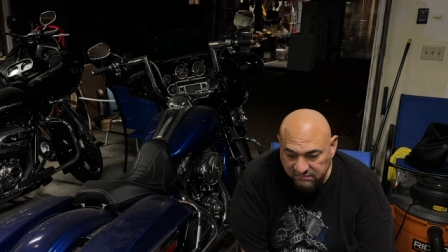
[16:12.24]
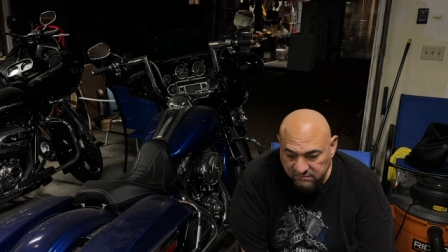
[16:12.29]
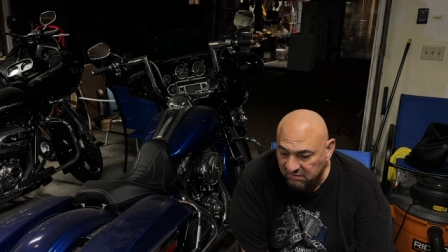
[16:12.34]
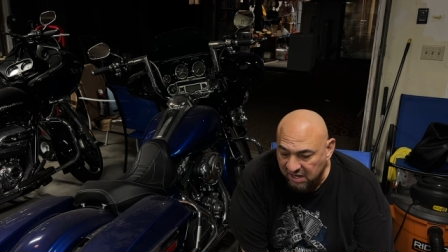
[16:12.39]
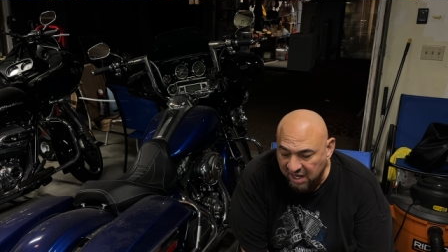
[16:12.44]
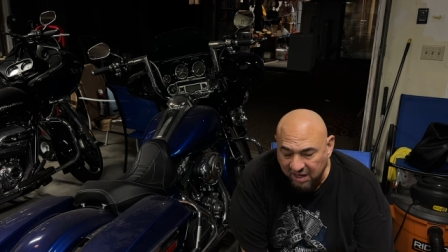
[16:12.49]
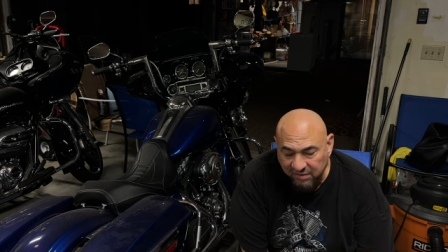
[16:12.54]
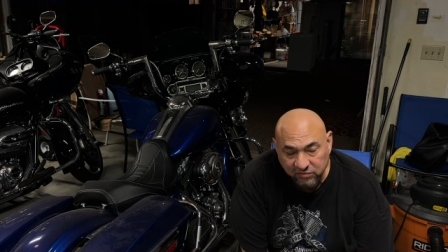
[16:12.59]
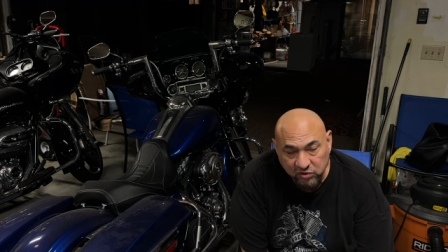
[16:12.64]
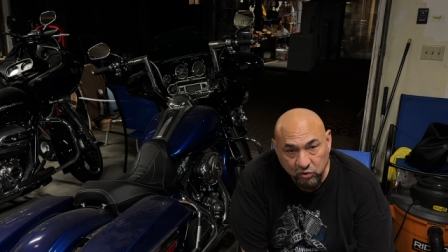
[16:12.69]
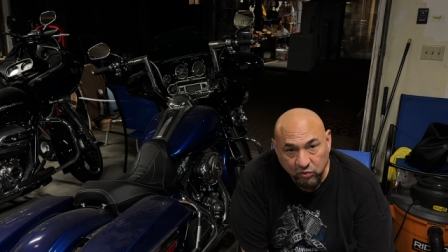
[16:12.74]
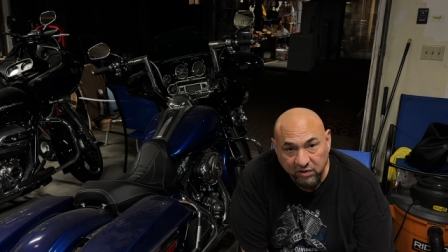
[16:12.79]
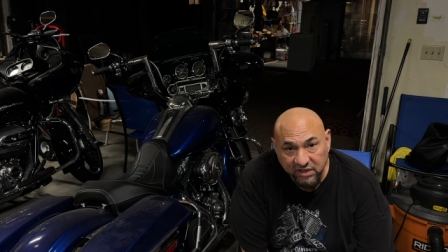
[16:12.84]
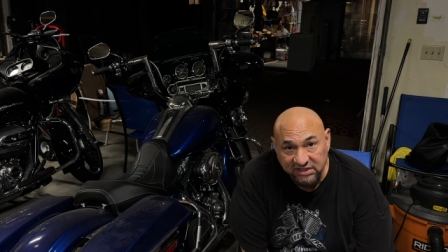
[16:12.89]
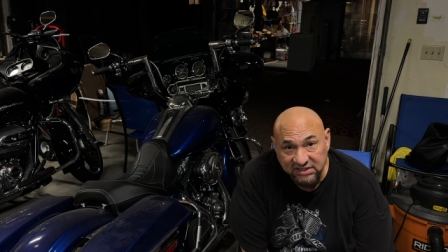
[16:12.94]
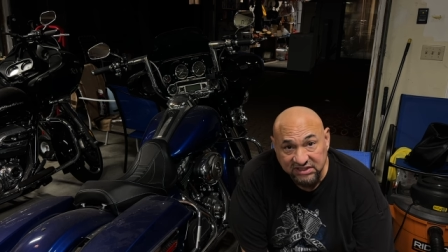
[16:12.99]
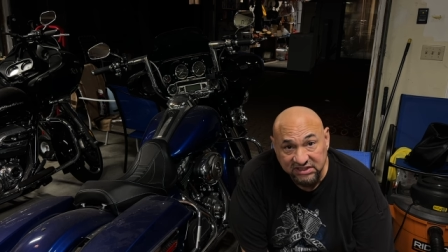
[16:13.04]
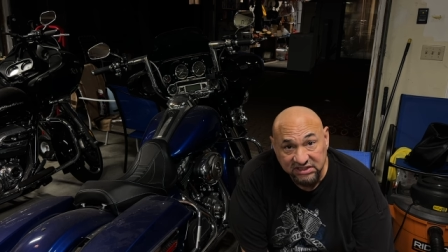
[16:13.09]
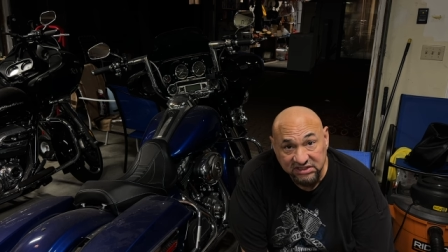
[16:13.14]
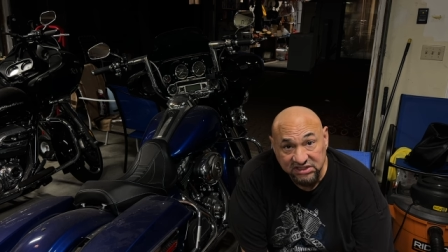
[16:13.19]
I'm going
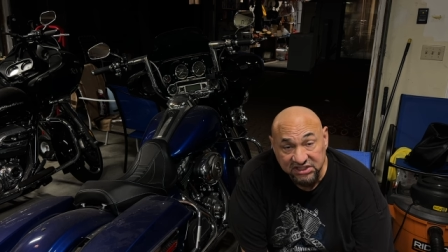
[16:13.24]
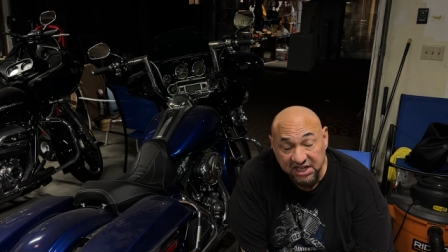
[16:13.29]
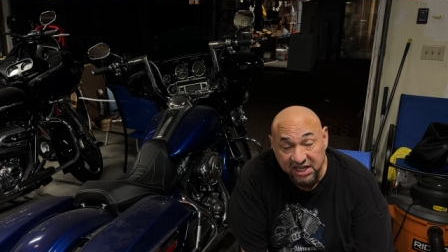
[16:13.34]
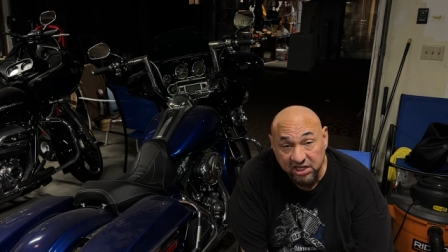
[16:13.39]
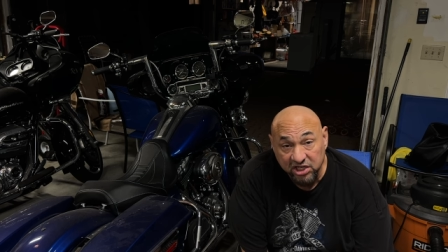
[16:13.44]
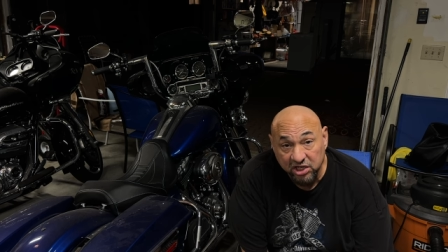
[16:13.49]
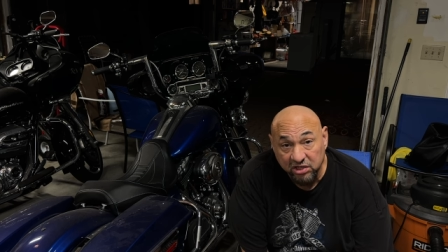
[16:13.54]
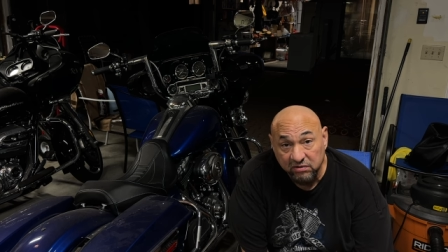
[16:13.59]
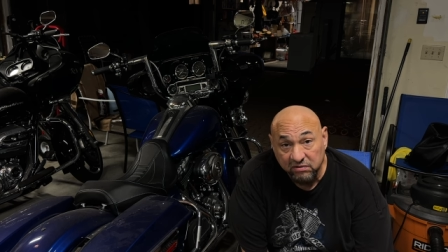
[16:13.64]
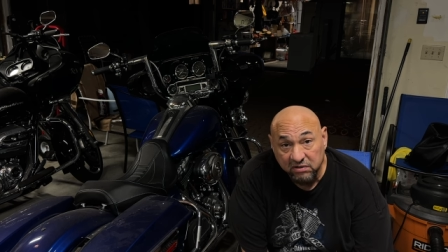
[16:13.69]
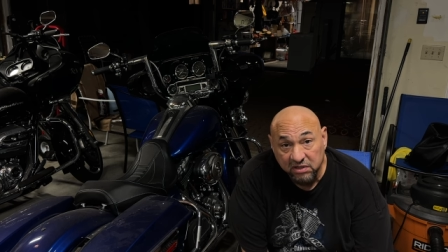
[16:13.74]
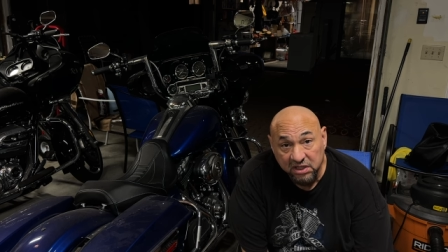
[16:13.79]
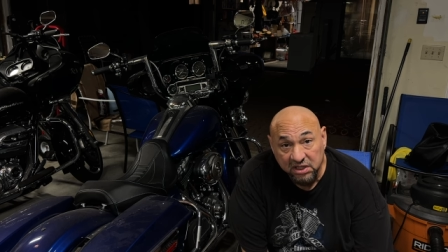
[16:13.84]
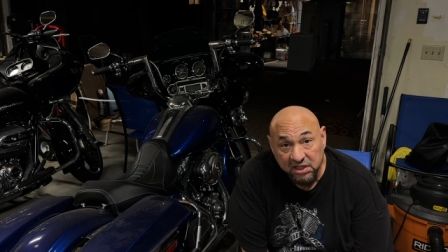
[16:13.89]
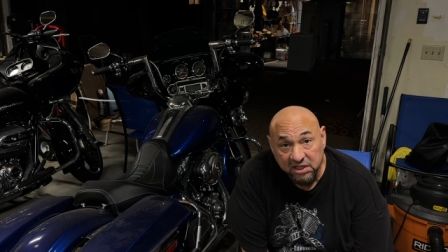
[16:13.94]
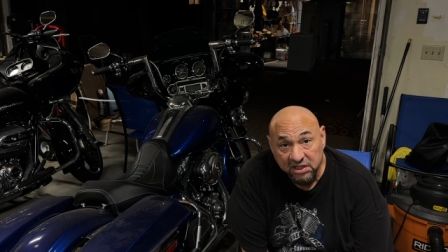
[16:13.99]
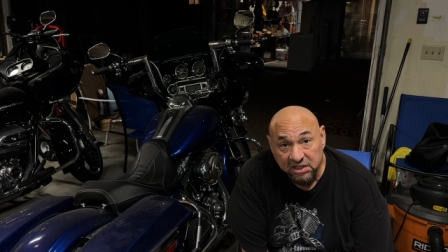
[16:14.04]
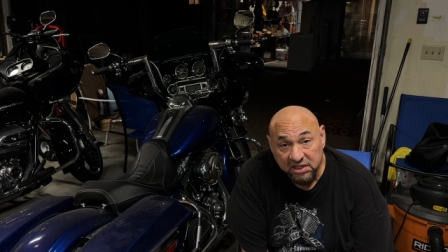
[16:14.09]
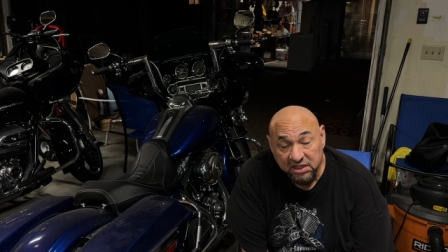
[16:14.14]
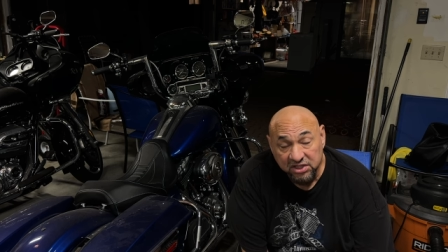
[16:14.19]
to continue
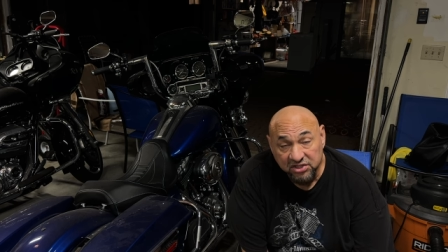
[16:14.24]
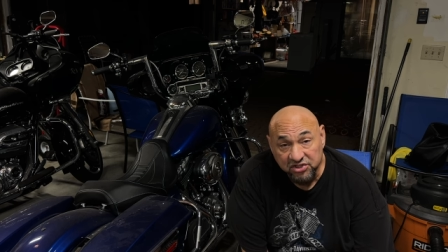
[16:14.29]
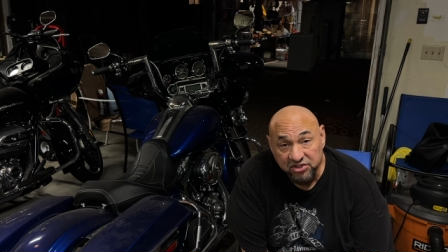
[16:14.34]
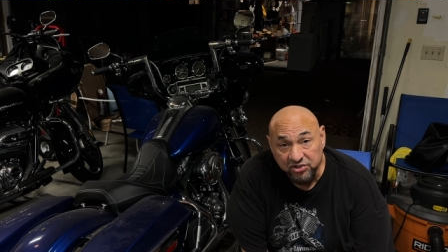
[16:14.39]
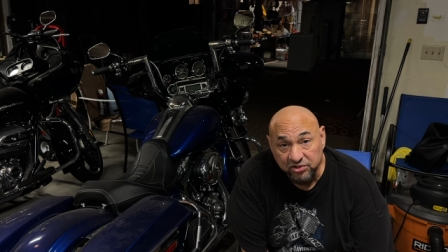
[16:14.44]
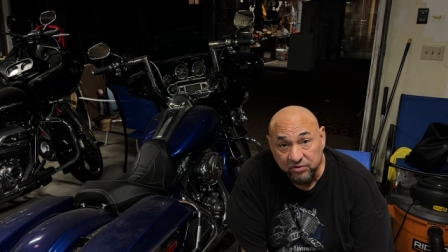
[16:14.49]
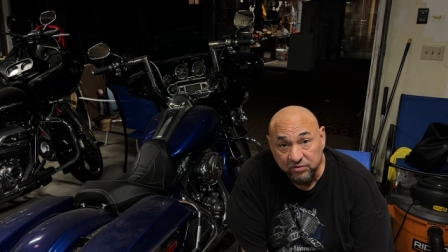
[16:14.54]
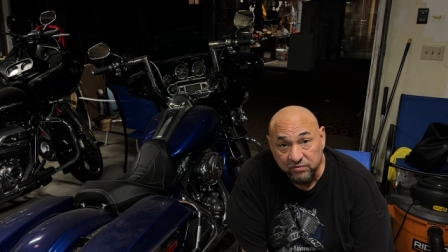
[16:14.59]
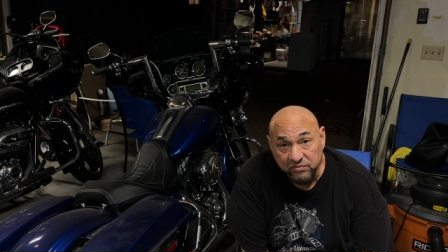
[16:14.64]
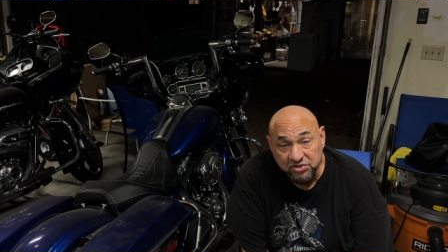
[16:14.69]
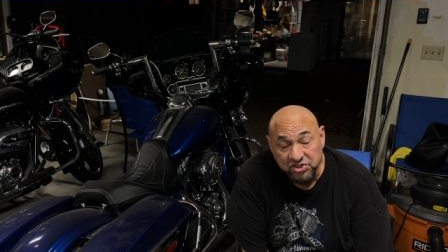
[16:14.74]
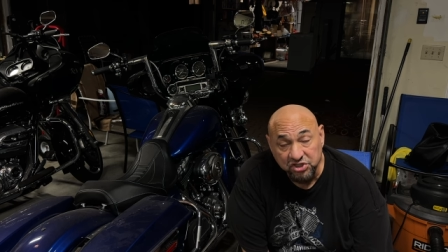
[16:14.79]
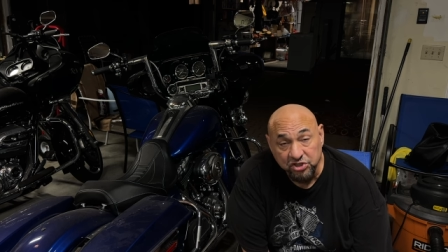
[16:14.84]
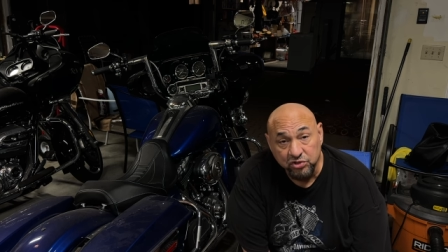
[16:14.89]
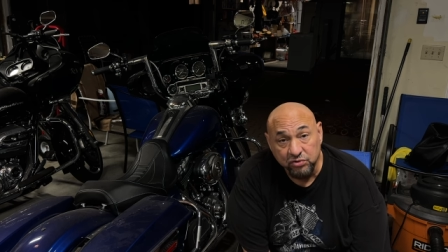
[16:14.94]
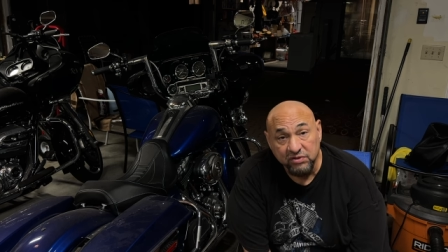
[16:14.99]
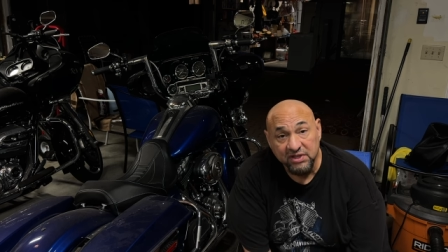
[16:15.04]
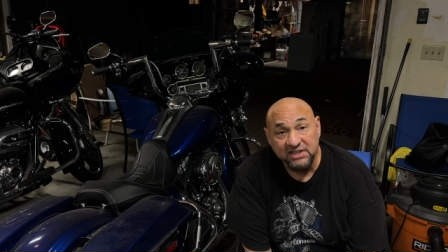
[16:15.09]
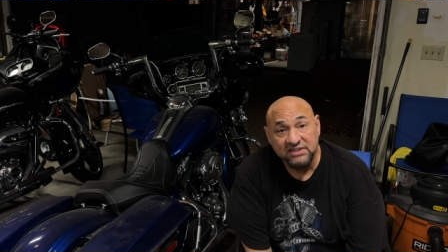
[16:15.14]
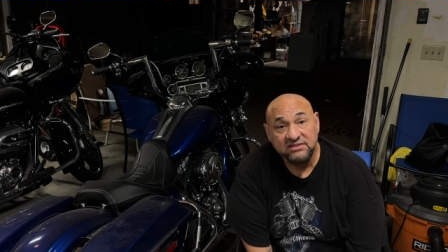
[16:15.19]
to
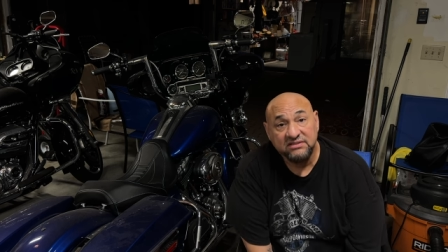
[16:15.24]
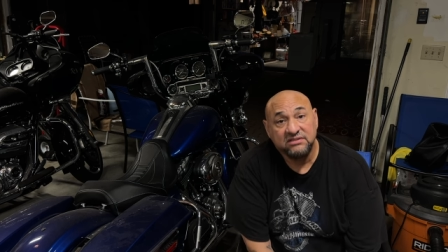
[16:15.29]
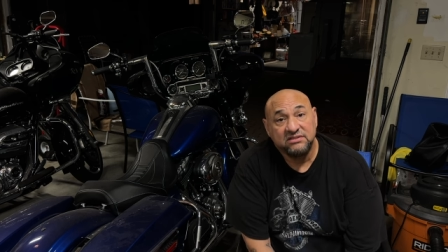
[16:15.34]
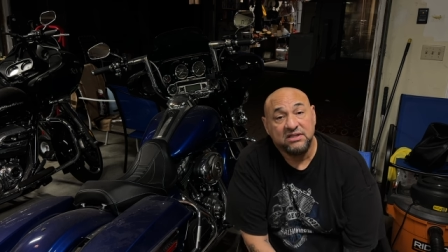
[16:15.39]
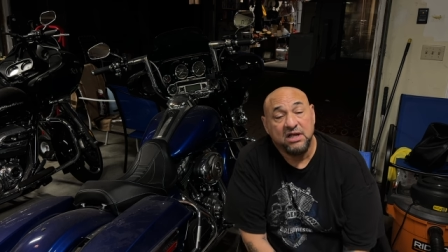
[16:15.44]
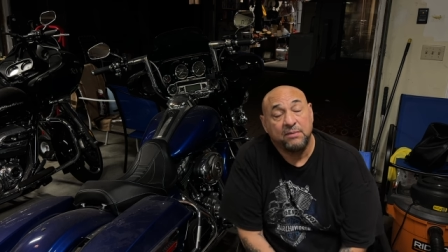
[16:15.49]
do this.